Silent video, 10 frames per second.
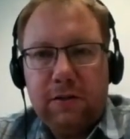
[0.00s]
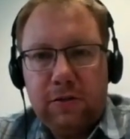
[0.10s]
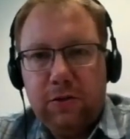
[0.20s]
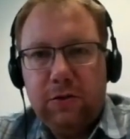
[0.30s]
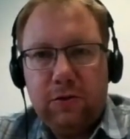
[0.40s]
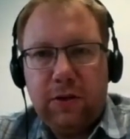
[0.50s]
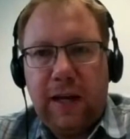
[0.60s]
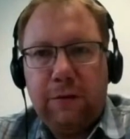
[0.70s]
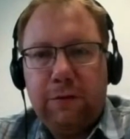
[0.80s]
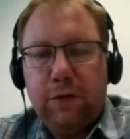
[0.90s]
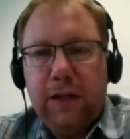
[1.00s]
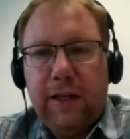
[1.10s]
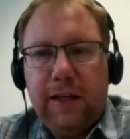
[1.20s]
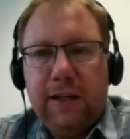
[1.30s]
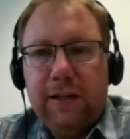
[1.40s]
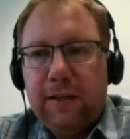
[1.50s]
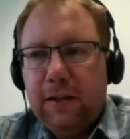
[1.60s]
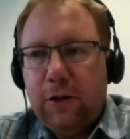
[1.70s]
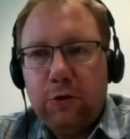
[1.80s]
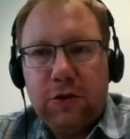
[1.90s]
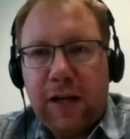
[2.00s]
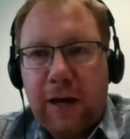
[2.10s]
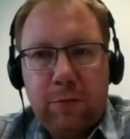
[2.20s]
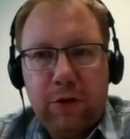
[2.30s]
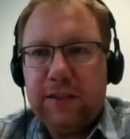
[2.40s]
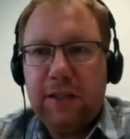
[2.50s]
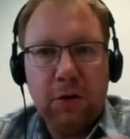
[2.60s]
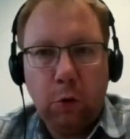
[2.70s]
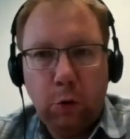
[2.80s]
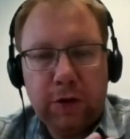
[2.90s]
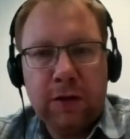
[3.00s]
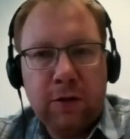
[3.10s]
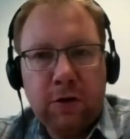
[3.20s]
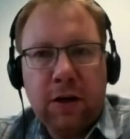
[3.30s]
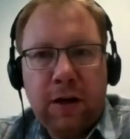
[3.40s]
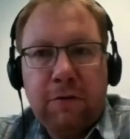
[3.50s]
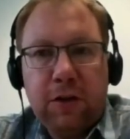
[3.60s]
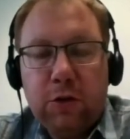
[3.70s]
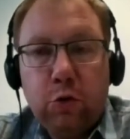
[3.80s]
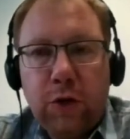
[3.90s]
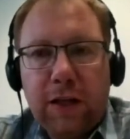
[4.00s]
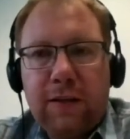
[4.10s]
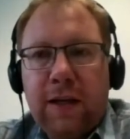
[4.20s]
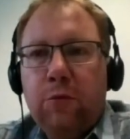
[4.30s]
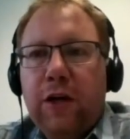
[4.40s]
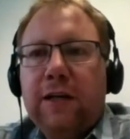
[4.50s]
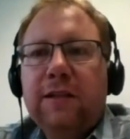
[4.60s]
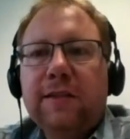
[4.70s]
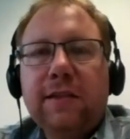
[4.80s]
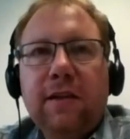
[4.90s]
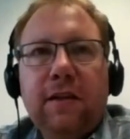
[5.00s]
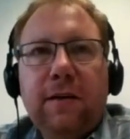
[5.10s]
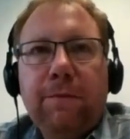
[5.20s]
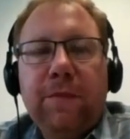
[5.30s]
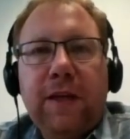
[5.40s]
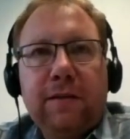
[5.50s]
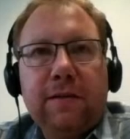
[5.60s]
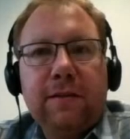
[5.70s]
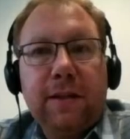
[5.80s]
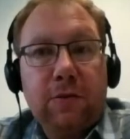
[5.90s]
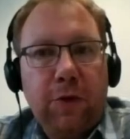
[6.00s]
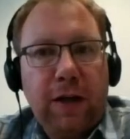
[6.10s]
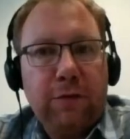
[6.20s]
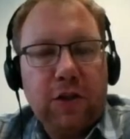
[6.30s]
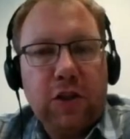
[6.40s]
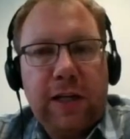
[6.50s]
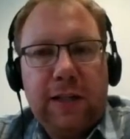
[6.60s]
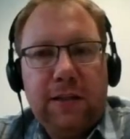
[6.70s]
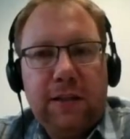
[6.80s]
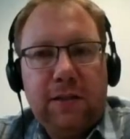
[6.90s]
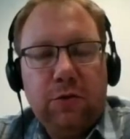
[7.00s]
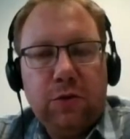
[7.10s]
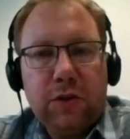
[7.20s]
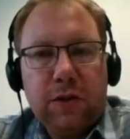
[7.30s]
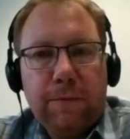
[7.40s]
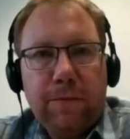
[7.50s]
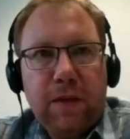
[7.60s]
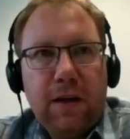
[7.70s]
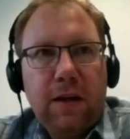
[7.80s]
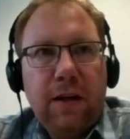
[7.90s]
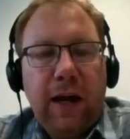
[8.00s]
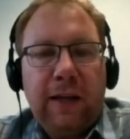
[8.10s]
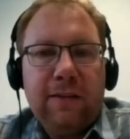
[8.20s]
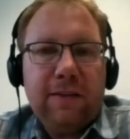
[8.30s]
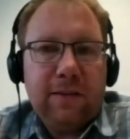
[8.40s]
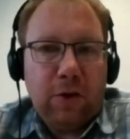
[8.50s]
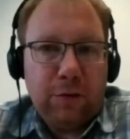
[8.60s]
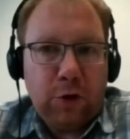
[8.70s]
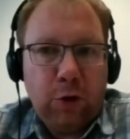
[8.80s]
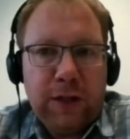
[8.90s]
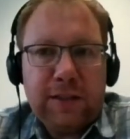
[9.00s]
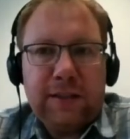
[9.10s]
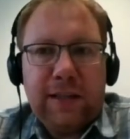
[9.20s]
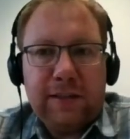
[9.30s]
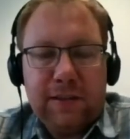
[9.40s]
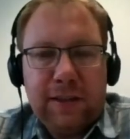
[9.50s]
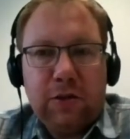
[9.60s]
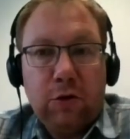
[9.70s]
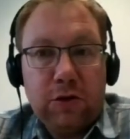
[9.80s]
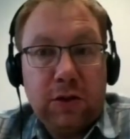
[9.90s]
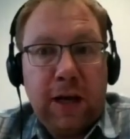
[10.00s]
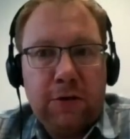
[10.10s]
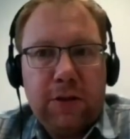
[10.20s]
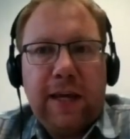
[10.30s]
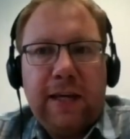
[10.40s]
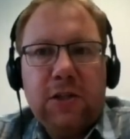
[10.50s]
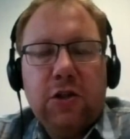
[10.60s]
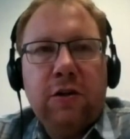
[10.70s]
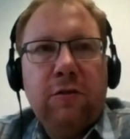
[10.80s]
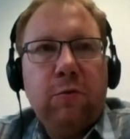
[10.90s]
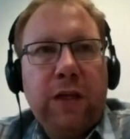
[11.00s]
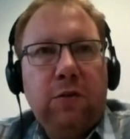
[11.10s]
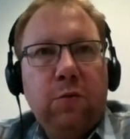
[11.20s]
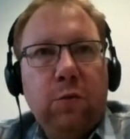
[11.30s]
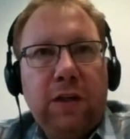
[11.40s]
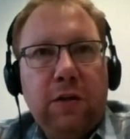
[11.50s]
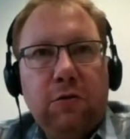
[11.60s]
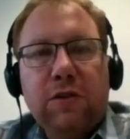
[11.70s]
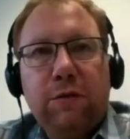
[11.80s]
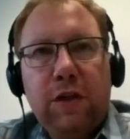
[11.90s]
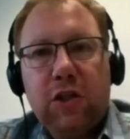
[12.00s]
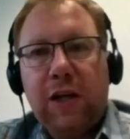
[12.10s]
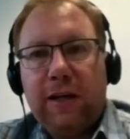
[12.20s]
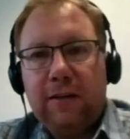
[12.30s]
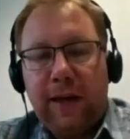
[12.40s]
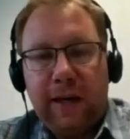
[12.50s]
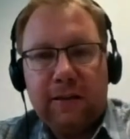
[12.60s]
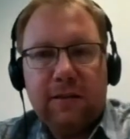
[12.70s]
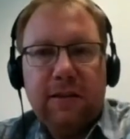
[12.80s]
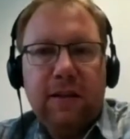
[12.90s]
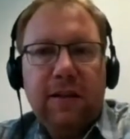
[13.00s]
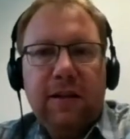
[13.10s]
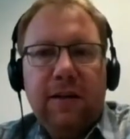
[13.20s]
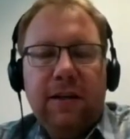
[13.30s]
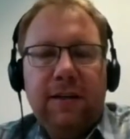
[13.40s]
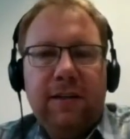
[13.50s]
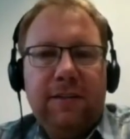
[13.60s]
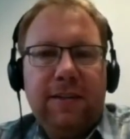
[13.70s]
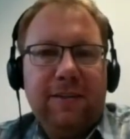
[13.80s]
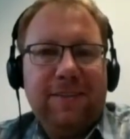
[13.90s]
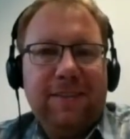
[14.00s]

to carefully load your libraries in order, or however you do that then in practice, that the right functionality is used. And of course, that's also now the danger when you use a feature like that, that